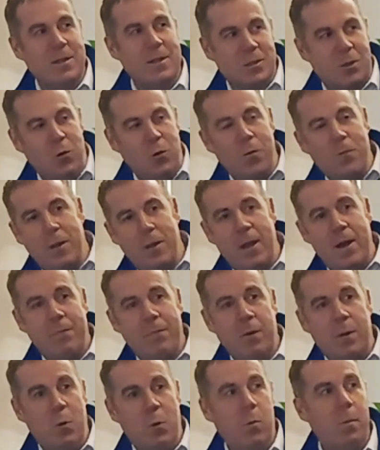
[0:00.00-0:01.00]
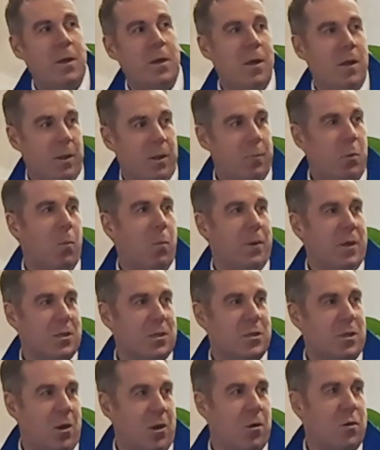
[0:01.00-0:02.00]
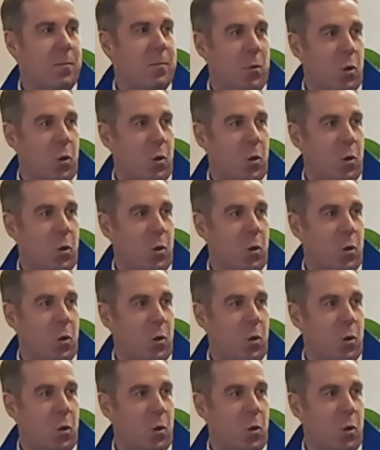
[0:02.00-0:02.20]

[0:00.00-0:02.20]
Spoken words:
It's gone over there for the moment. The moment is now.